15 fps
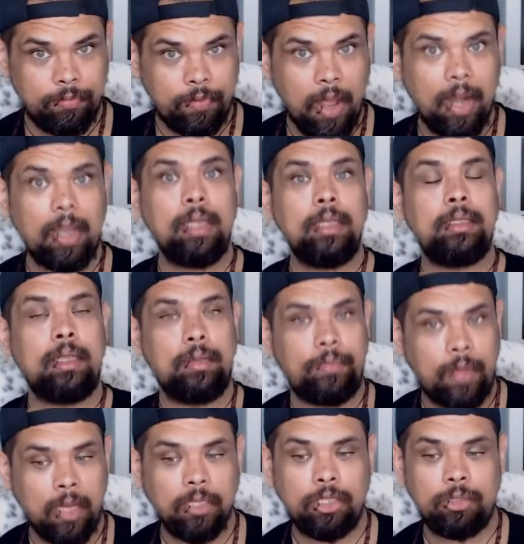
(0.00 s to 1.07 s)
Friday is
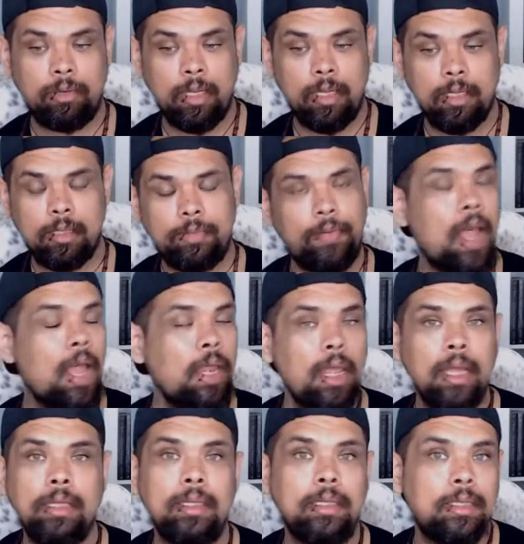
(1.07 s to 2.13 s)
adventurous. Friday
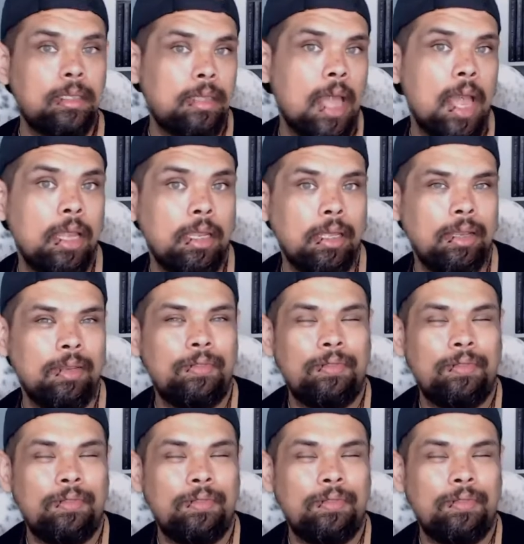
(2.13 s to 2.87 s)
is exciting.